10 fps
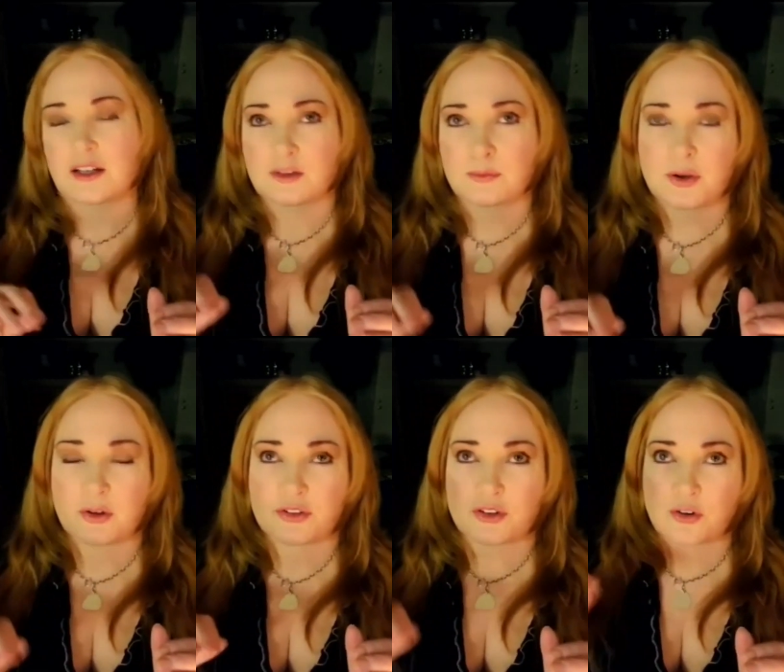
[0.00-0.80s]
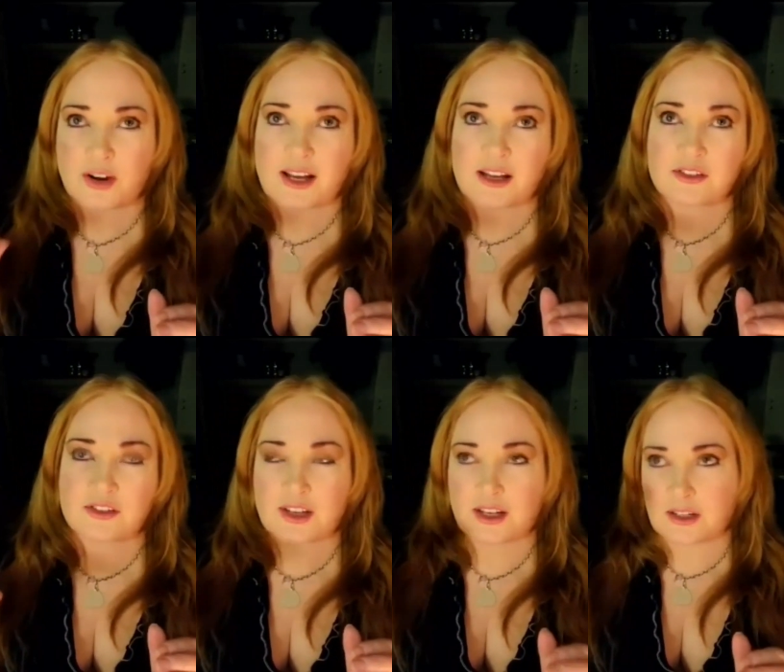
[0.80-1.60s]
both
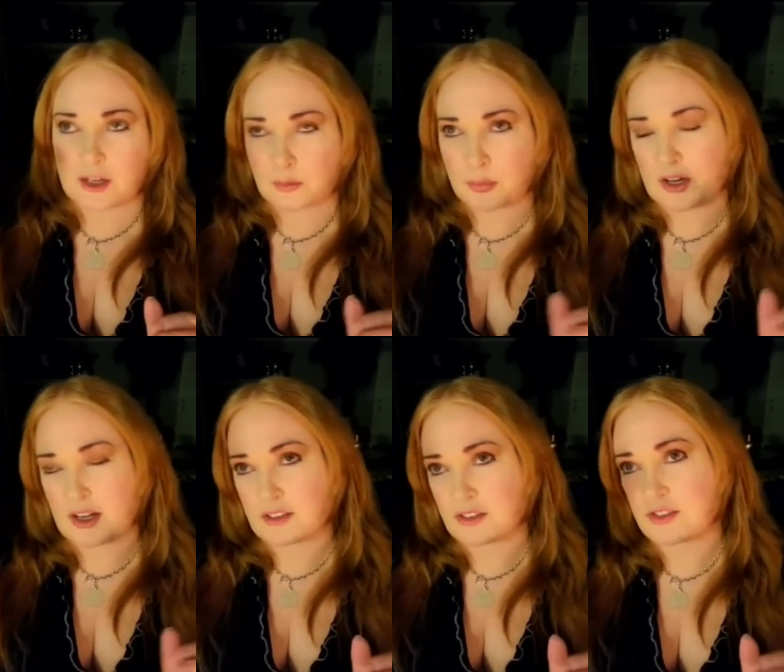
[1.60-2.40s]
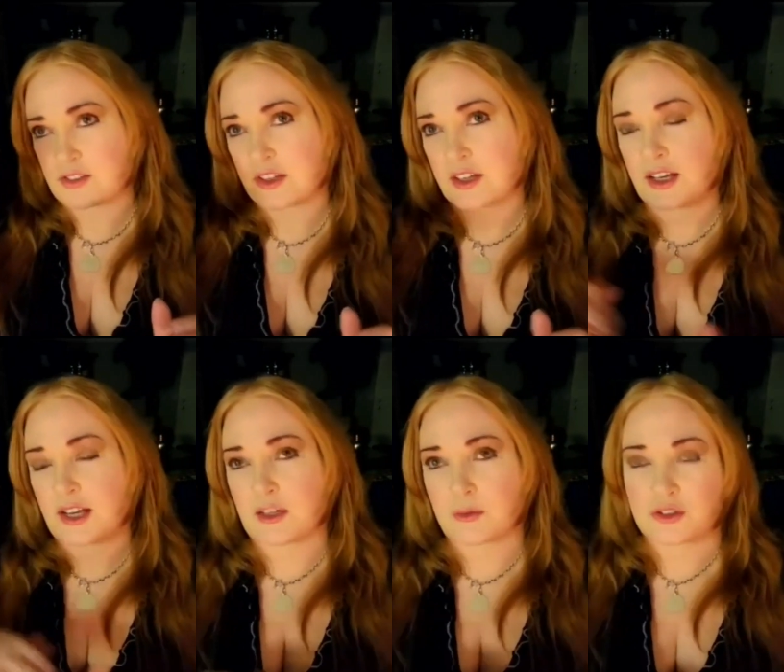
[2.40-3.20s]
grands and uprights.
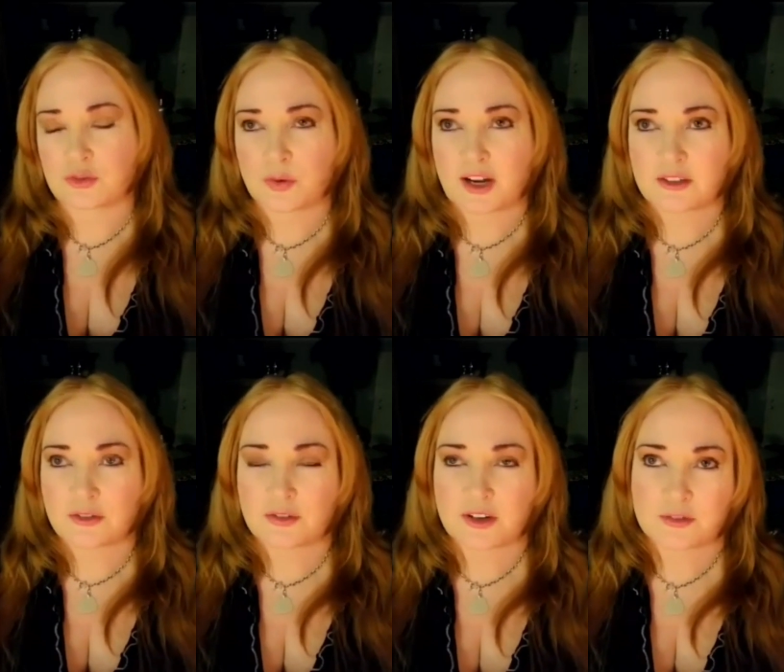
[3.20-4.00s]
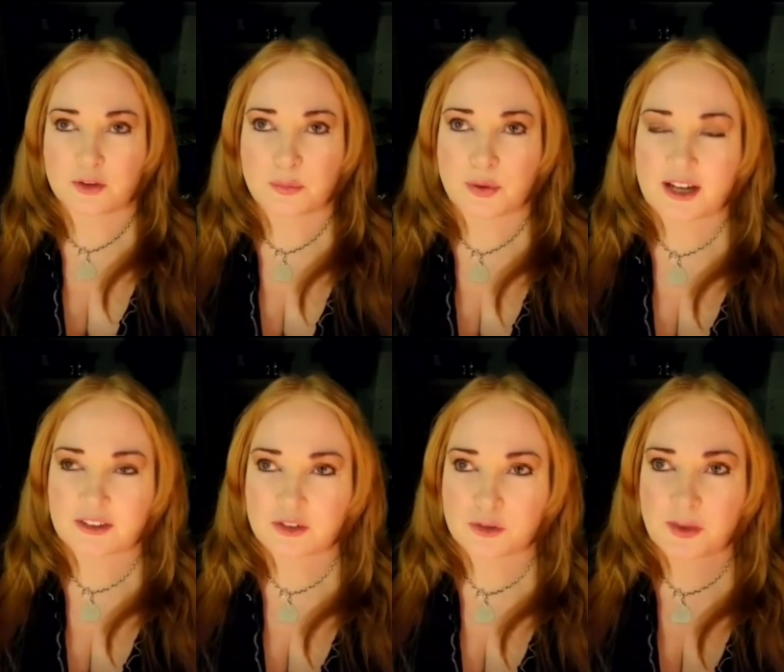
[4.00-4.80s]
And it was right in front of our
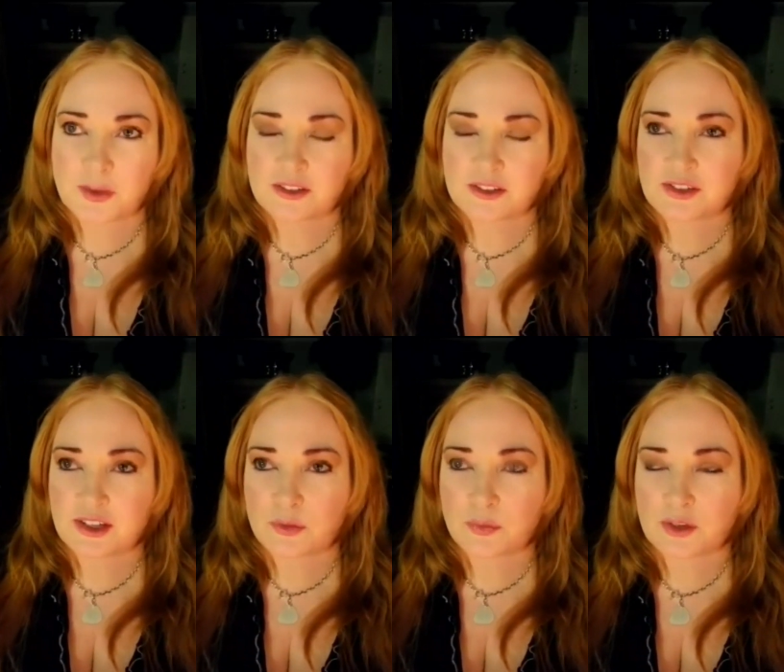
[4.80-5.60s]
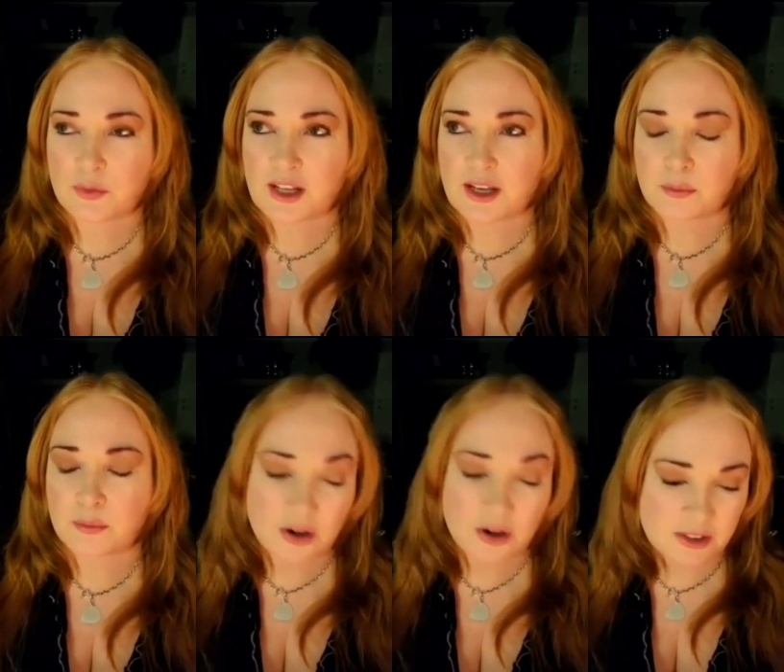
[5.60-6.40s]
practice space. And when we had
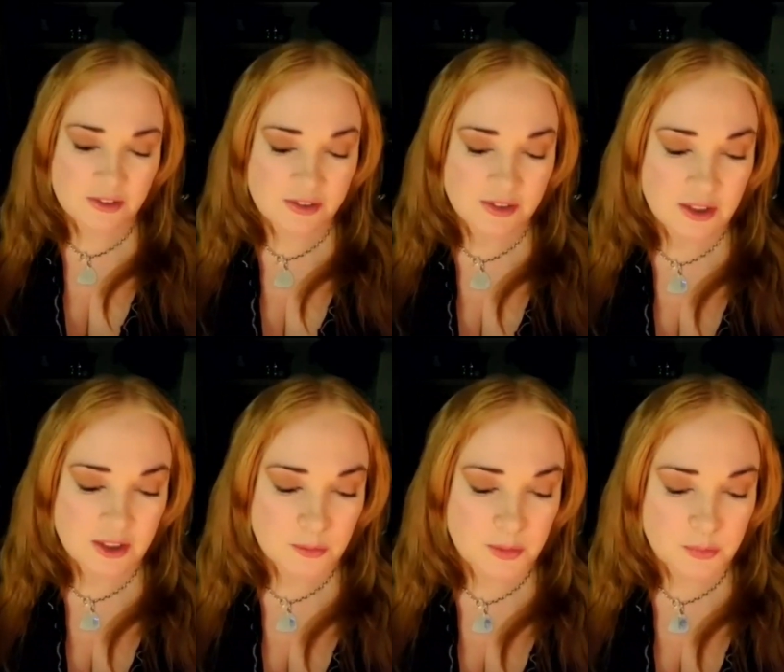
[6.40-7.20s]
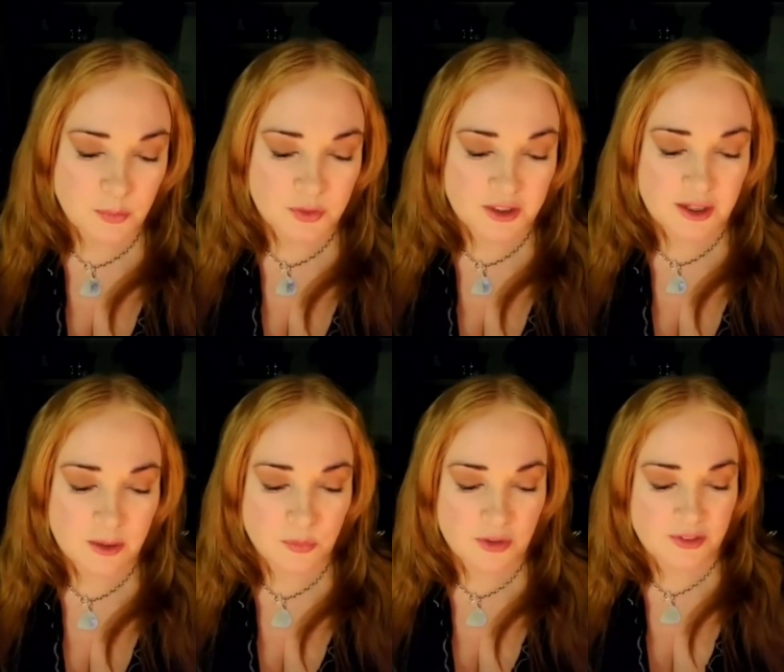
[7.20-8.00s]
parties, people would
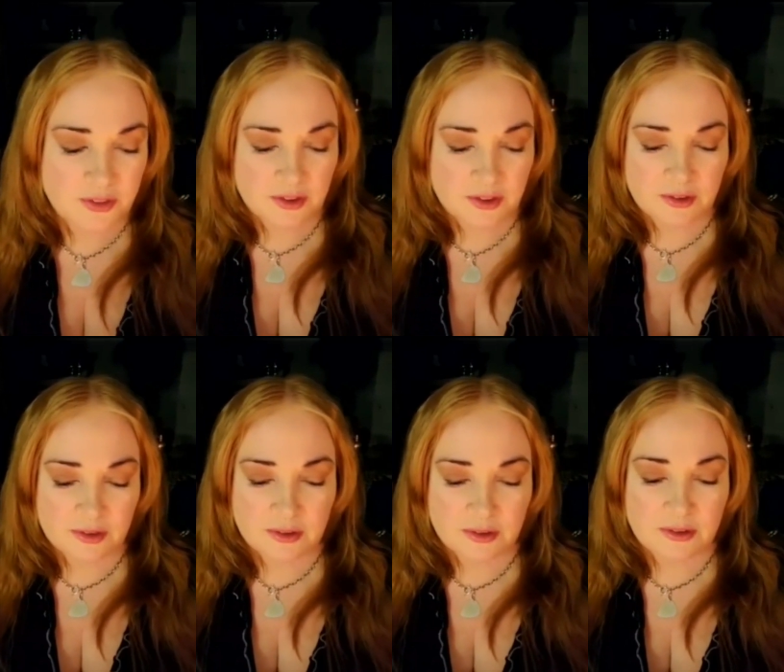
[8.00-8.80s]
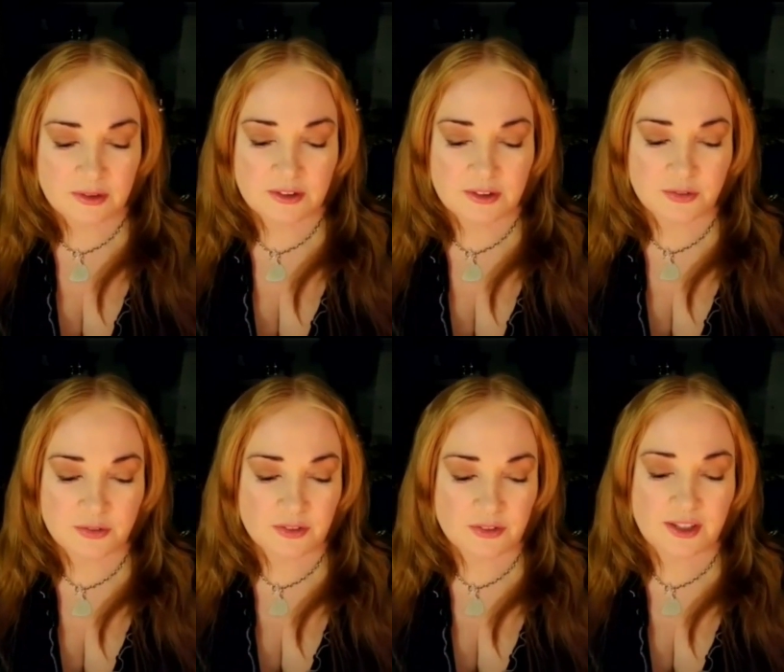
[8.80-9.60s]
come with
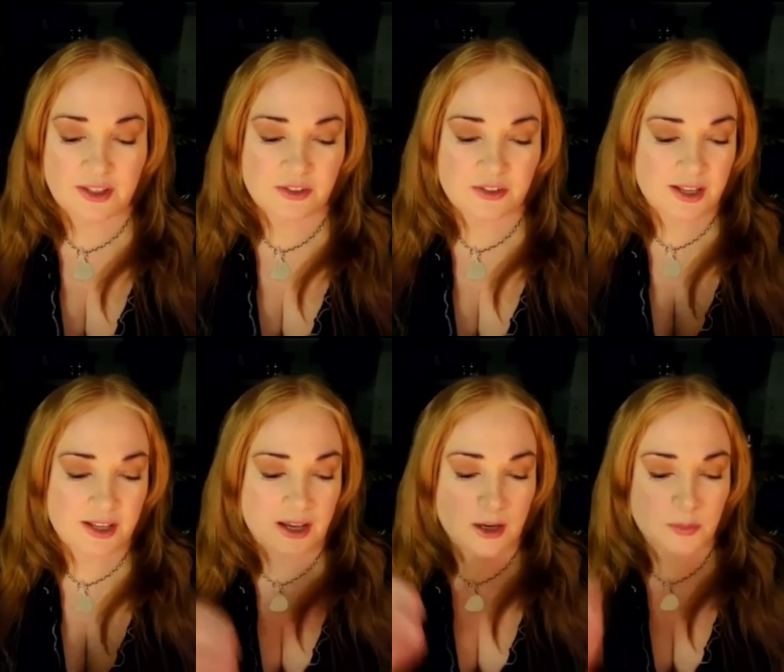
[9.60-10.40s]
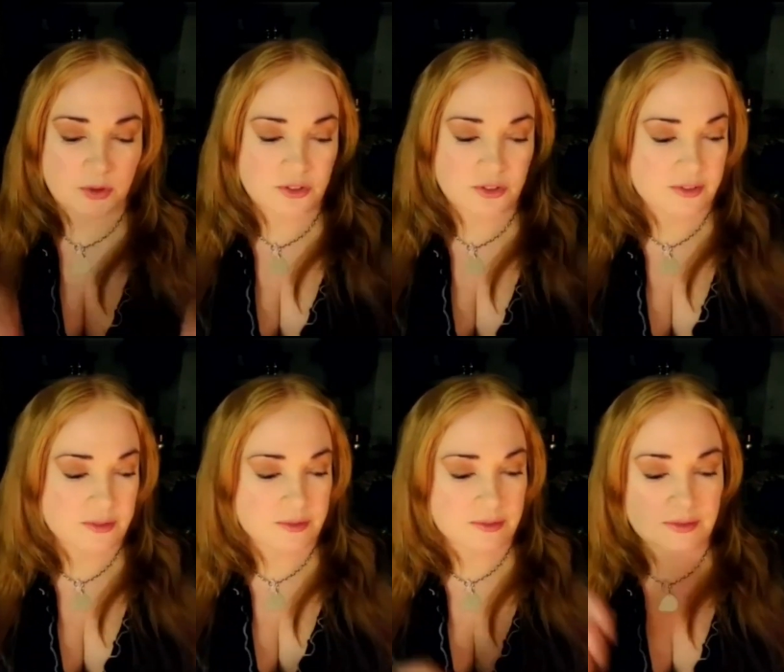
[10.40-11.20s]
different things like hammers
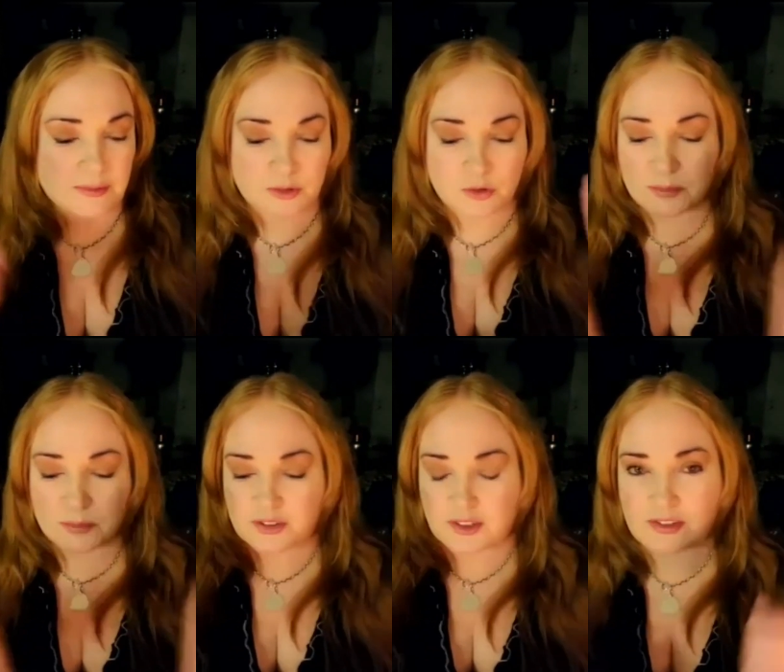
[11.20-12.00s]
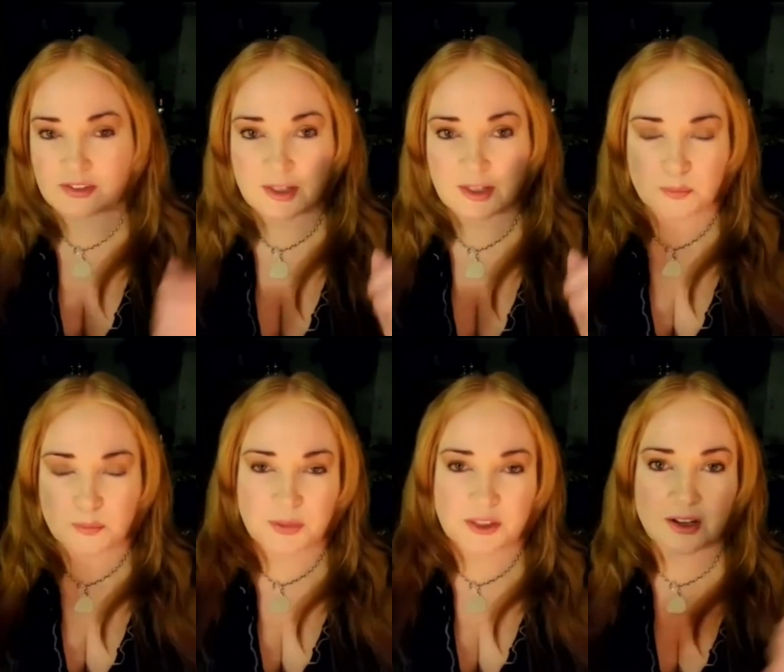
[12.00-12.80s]
and drumsticks, and they'd
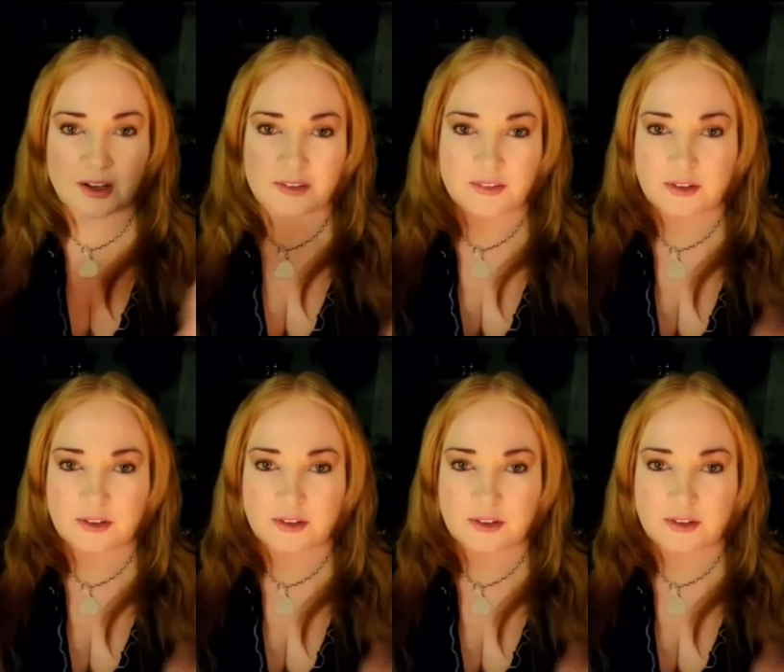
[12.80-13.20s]
beat on the